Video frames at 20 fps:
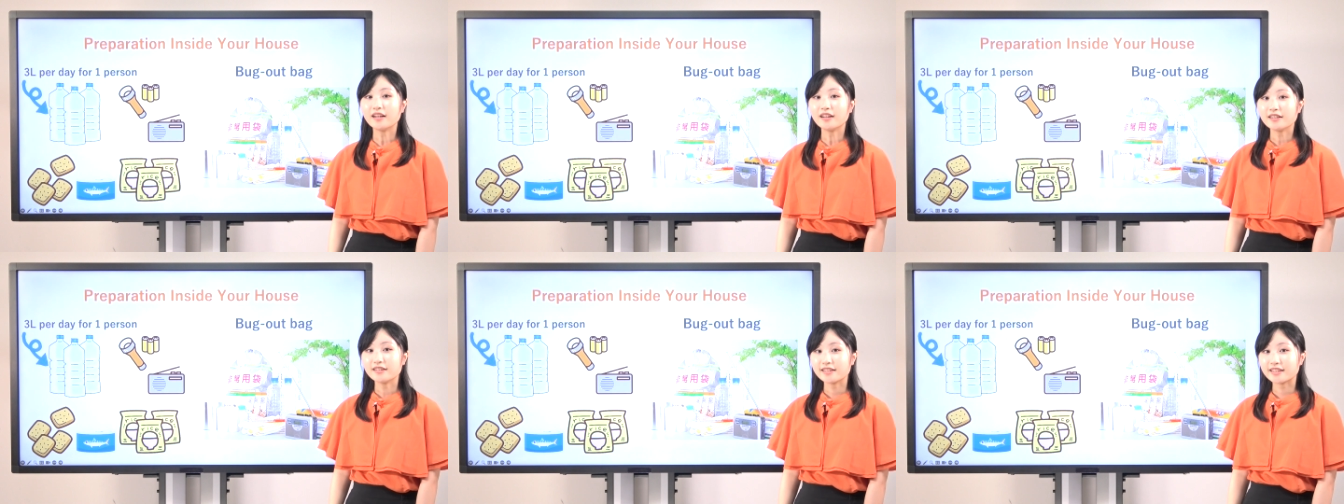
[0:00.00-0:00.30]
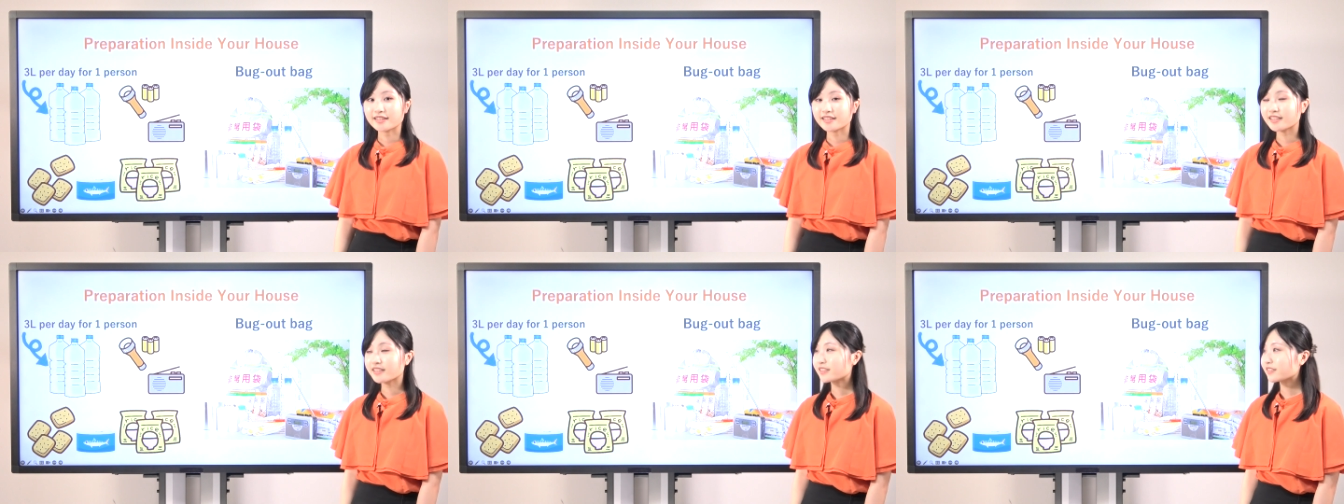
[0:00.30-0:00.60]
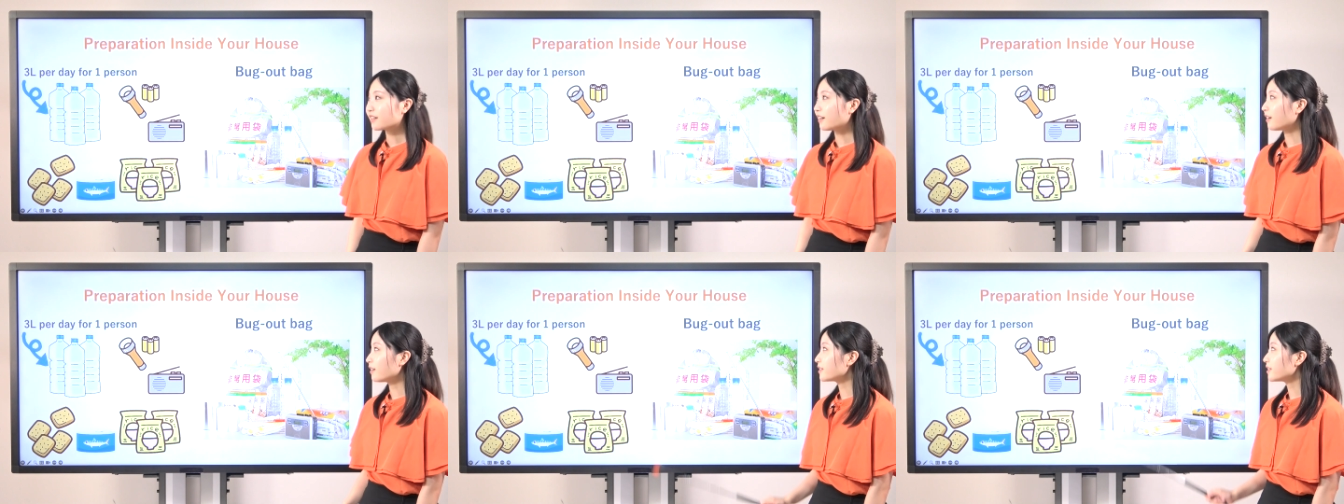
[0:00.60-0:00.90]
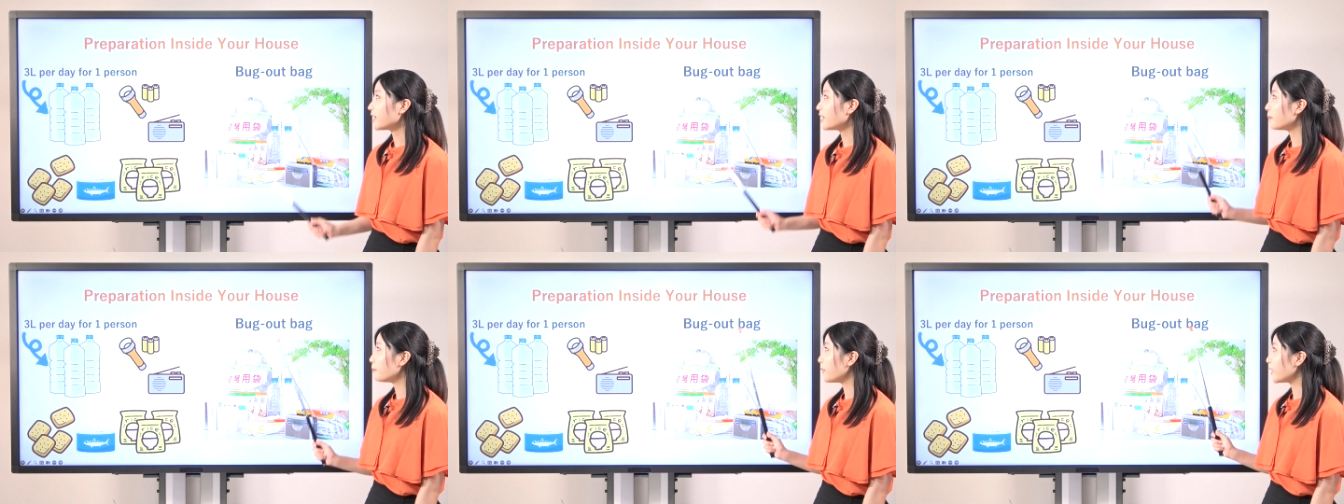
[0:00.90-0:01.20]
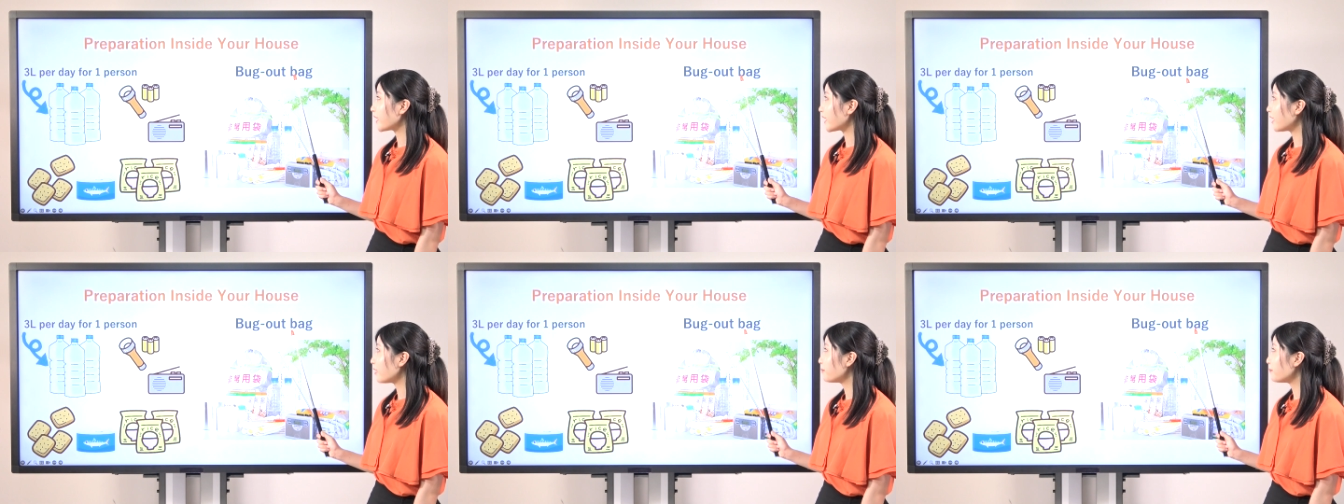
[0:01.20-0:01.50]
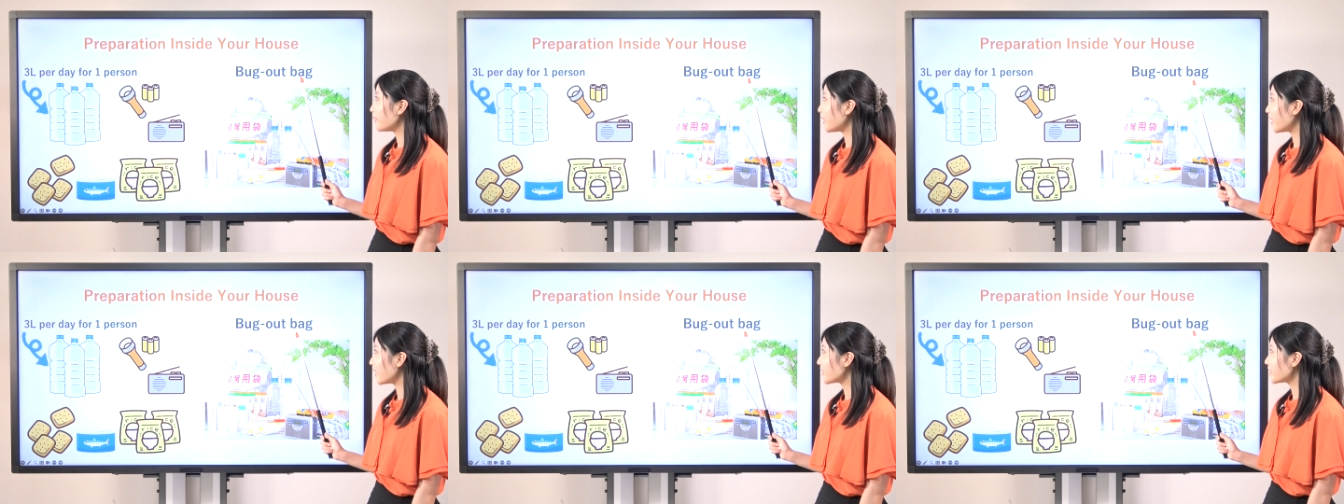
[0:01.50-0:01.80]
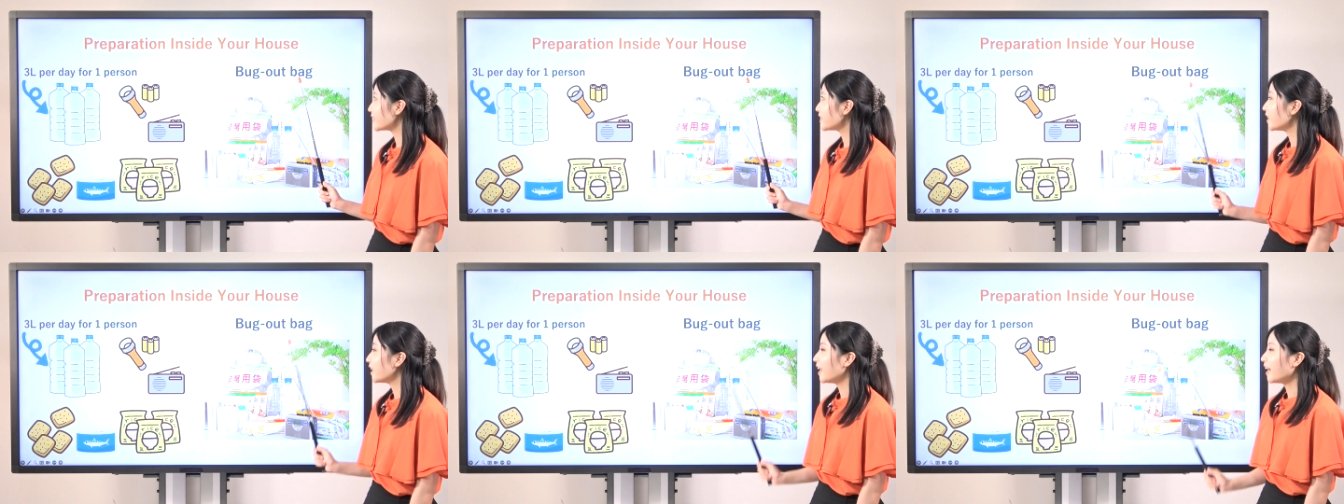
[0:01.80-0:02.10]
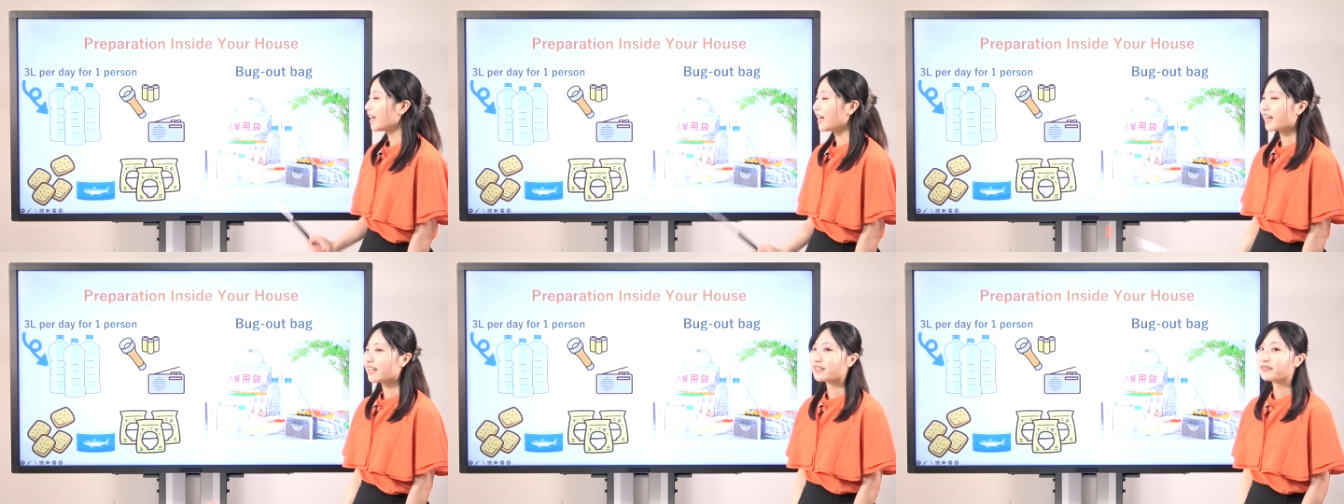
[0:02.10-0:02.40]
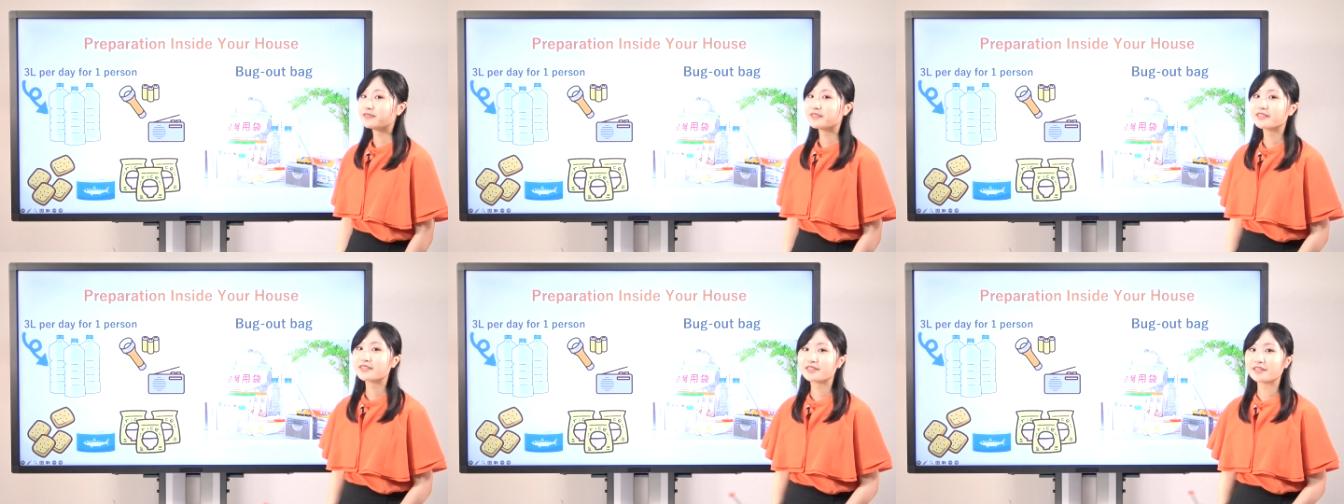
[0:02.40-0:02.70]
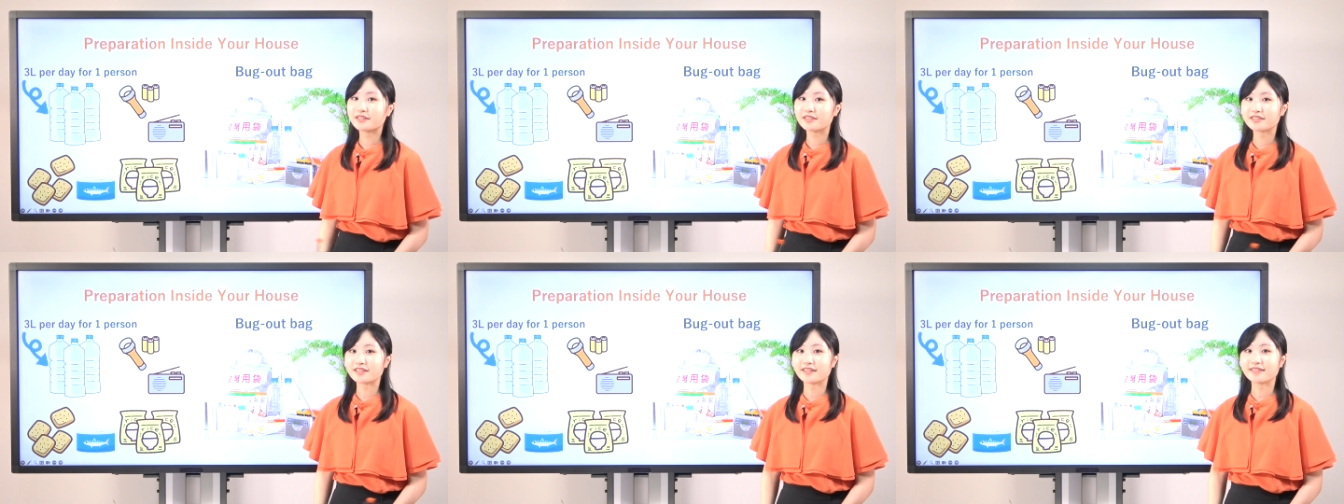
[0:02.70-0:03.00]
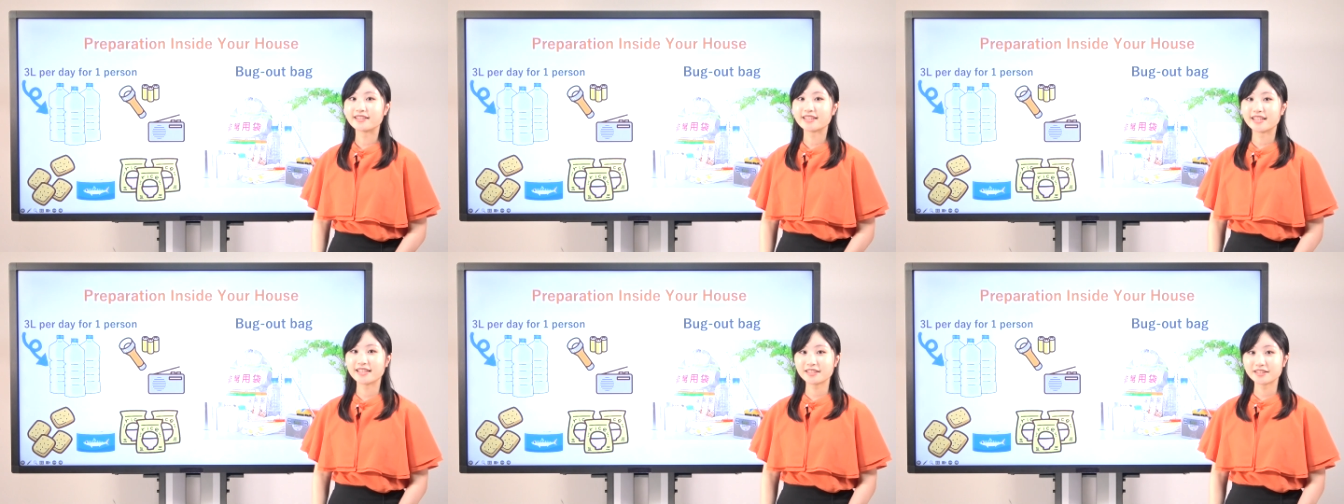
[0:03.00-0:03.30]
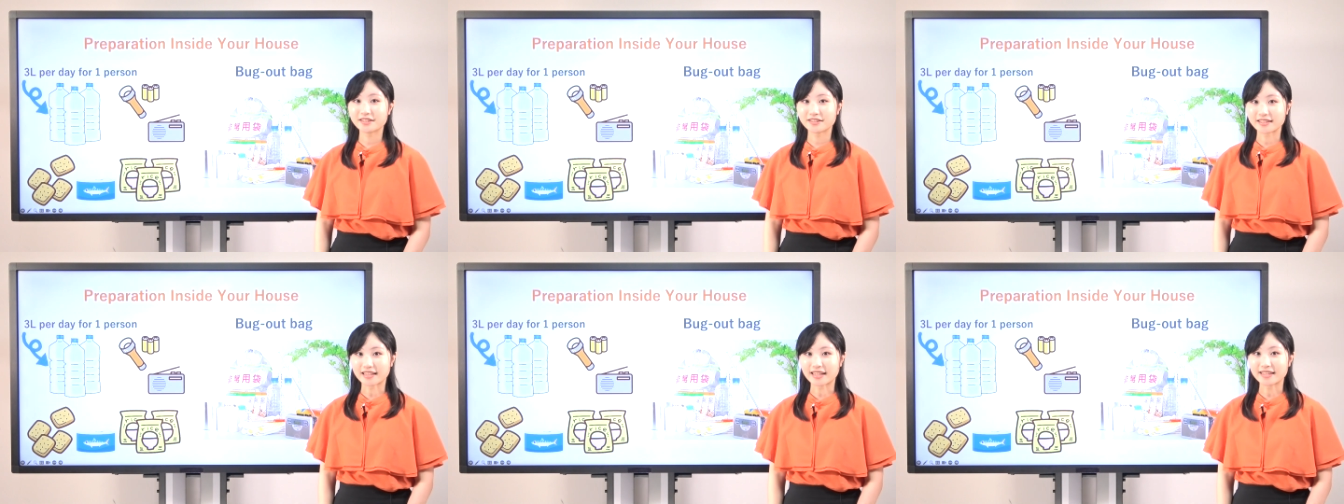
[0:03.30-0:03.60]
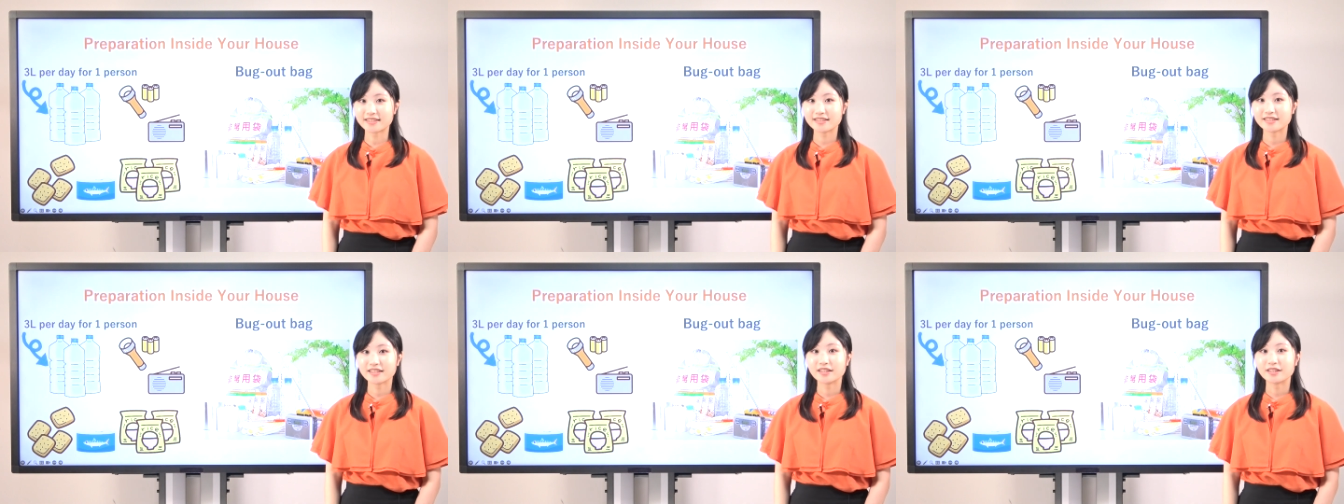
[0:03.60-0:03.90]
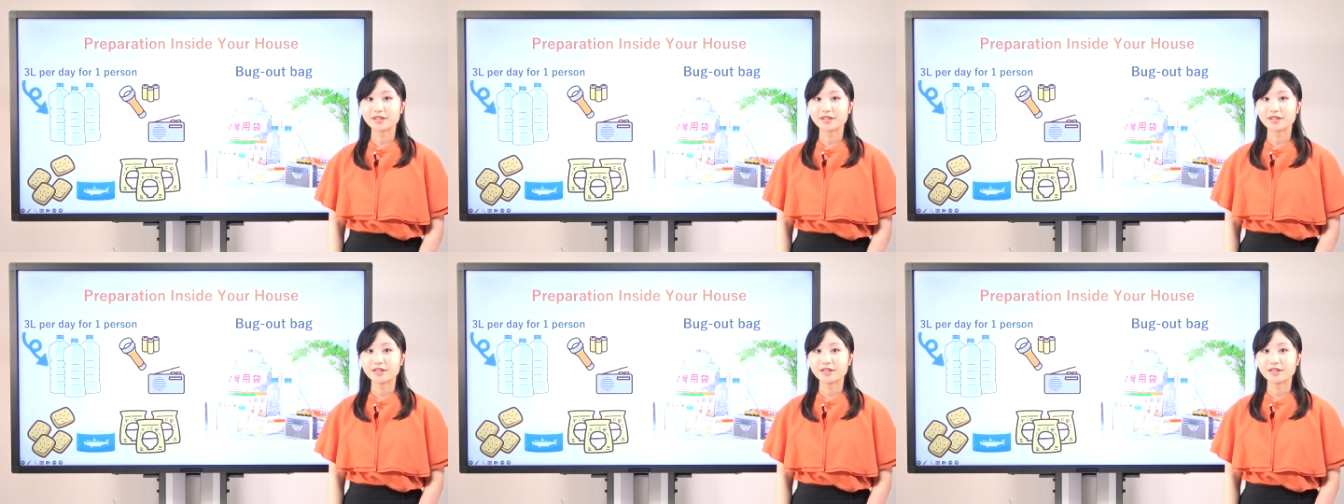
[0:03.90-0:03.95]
This is called a bug-out bag, and if you search on the internet,